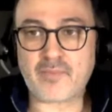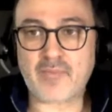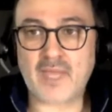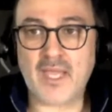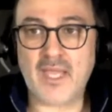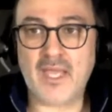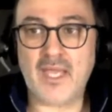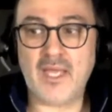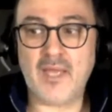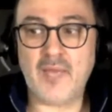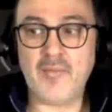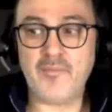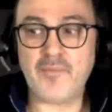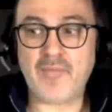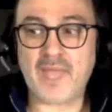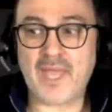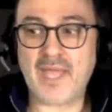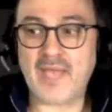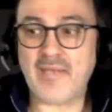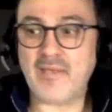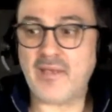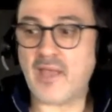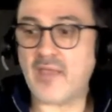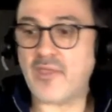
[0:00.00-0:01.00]

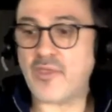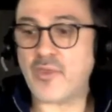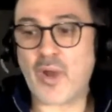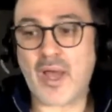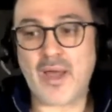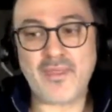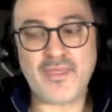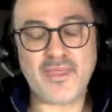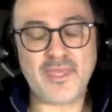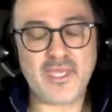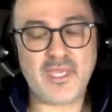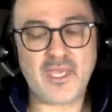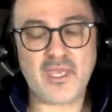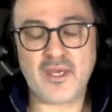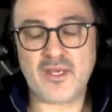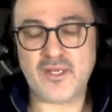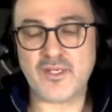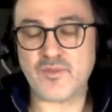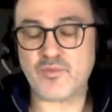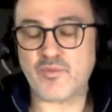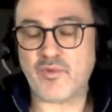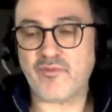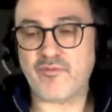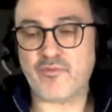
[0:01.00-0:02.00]
And throughout the
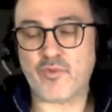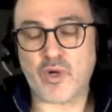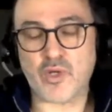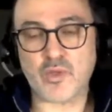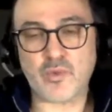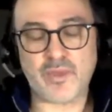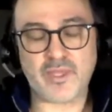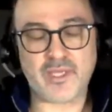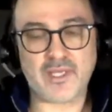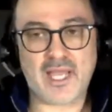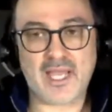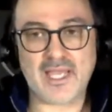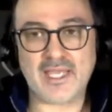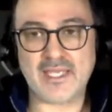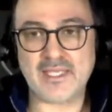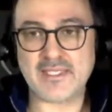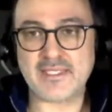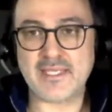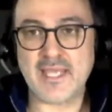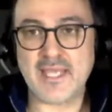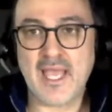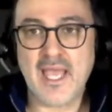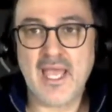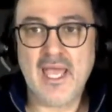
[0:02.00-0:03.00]
years, we've worked with
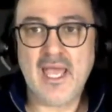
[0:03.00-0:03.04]
clients.